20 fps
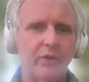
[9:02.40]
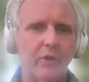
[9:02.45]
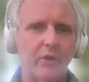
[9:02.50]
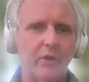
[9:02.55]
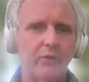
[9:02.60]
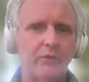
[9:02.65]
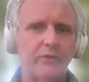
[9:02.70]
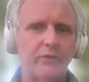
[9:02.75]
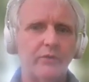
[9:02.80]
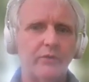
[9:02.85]

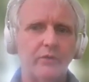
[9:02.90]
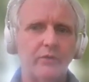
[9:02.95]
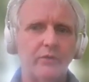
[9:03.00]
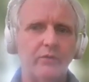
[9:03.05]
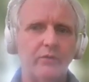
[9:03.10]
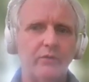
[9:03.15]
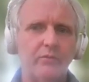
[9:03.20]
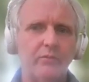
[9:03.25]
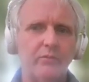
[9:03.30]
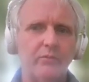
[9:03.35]
chose
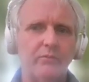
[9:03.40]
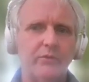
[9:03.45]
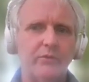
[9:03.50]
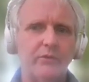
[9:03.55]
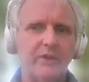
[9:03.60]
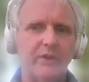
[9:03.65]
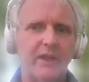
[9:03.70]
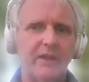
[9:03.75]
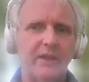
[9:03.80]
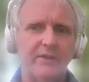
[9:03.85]
to
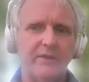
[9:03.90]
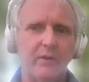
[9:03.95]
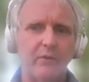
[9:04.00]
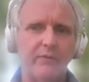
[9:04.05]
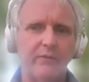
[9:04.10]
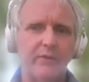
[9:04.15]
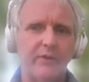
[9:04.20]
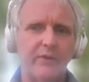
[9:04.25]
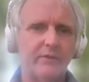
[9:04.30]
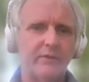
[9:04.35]
take
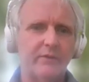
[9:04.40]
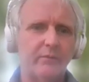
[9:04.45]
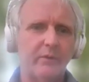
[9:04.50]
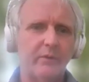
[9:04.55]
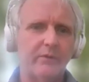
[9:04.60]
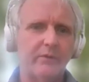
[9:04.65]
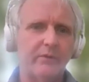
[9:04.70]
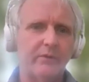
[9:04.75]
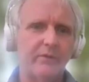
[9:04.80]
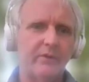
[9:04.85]
selfies
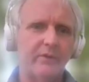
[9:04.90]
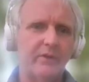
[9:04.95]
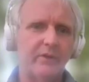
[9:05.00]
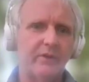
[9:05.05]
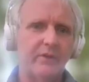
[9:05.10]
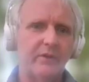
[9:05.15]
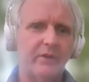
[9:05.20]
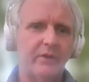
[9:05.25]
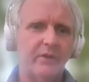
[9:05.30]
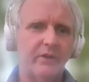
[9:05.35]
with
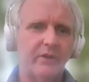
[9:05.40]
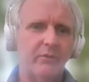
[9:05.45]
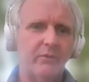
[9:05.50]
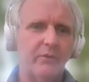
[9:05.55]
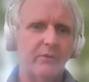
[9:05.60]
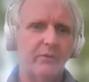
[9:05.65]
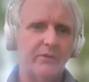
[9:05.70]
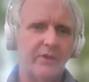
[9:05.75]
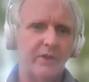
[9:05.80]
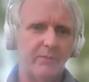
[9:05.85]

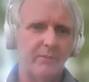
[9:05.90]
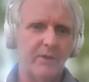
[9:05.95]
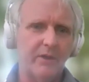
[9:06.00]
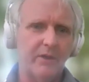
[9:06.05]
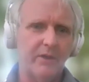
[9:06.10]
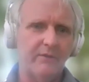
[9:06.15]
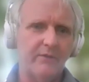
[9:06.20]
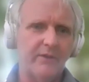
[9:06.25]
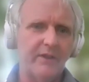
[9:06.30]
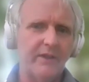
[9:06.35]
the
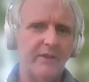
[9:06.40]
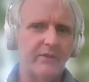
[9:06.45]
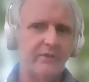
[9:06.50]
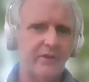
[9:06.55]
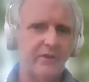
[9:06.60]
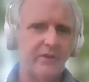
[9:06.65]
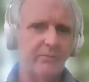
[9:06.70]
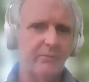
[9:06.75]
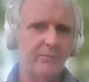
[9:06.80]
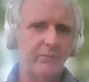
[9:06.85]
TPLF
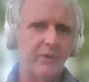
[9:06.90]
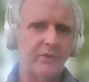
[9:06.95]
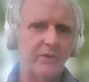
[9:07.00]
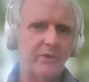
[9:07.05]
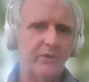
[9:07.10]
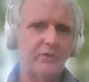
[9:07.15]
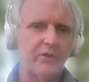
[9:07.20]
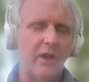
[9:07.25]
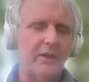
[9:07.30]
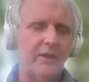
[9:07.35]
leadership,
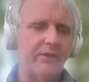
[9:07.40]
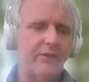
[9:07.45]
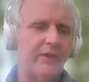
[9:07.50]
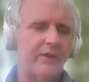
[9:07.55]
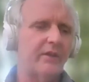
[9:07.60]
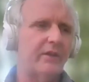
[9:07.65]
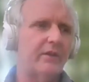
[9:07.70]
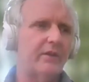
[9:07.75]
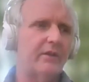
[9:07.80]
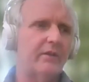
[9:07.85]
which I
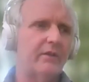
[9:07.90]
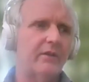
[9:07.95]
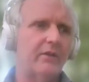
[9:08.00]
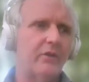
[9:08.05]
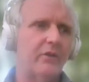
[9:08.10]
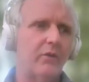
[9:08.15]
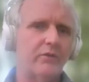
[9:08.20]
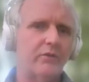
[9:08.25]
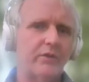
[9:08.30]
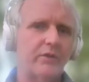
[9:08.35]
think
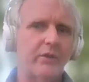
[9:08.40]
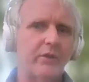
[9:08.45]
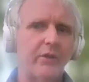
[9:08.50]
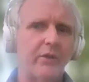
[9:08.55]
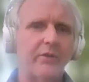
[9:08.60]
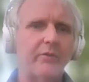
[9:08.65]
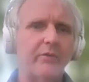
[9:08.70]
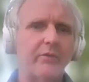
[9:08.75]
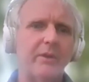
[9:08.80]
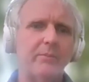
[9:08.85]
caused a
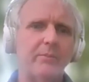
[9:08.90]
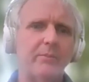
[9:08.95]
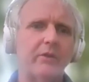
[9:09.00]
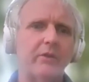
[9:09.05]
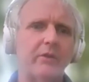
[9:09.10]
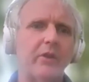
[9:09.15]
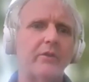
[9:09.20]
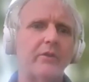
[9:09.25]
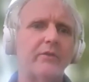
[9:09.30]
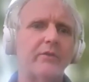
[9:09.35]
lot of people
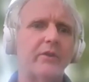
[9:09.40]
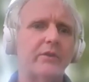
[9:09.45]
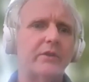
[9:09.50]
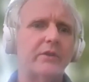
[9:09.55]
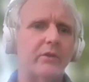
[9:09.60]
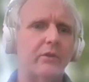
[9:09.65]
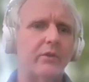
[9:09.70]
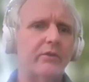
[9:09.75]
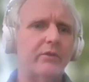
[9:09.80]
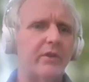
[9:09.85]
a lot of
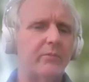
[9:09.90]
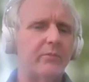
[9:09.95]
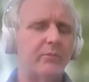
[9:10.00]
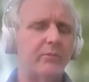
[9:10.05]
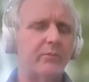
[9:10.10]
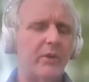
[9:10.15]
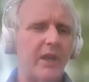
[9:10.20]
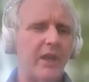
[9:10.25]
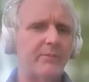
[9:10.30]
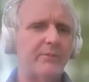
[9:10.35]
concern that
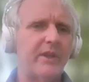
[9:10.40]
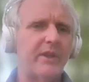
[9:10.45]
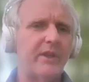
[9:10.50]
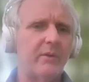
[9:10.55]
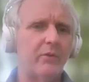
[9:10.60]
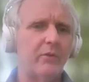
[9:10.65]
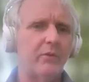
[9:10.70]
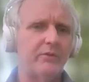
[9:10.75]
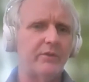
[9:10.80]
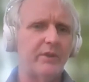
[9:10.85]
perhaps they
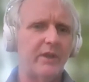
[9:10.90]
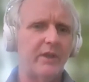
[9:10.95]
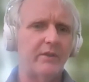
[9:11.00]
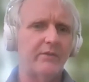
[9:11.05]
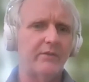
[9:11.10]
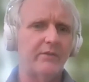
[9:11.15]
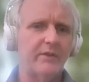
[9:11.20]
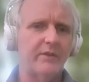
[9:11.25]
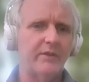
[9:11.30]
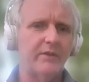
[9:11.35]
weren't
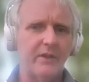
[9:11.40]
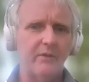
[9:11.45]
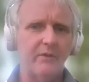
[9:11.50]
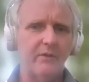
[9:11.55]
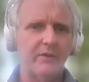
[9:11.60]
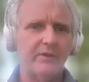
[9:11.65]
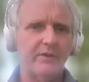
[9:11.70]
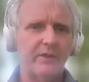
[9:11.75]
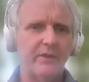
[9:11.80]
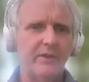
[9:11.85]
taking things
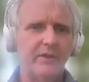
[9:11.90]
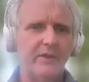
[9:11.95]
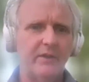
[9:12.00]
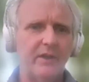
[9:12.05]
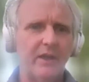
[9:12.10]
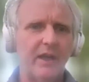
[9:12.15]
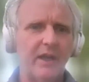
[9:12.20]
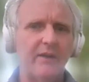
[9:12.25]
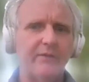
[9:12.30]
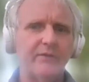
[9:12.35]
seriously.
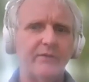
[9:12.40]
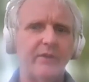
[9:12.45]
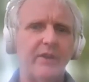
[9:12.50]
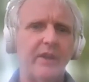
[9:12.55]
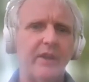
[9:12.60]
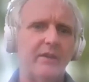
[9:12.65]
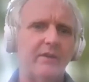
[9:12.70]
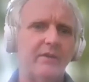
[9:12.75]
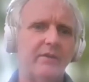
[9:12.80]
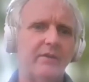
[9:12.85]
After
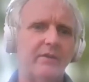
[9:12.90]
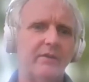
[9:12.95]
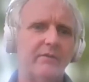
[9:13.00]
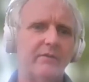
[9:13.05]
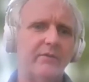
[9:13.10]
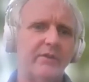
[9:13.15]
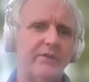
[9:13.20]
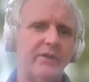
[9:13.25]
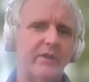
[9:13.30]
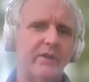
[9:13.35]
that
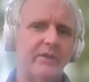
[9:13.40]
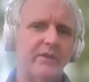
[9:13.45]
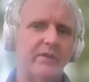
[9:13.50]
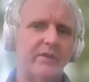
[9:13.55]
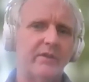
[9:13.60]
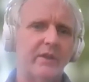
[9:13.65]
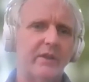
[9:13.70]
visit,